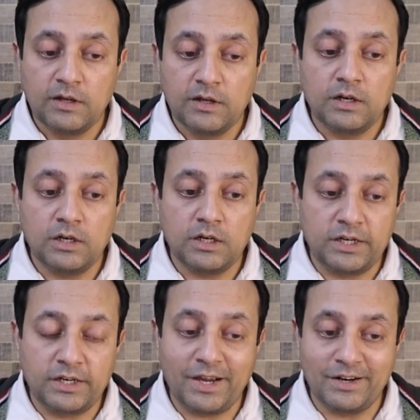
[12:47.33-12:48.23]

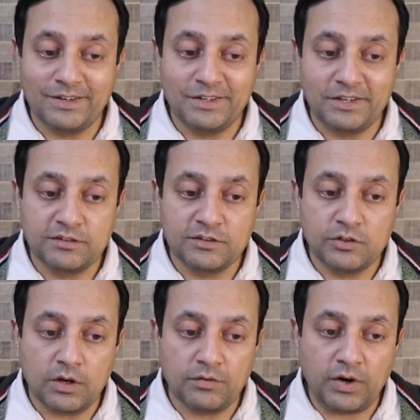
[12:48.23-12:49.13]
Under analytics you
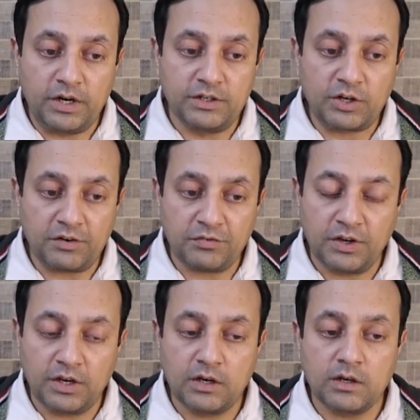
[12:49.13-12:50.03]
can find
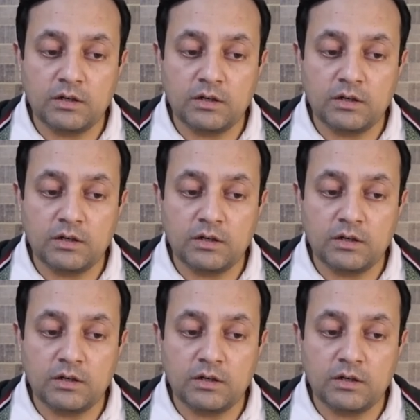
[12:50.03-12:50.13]
traffic.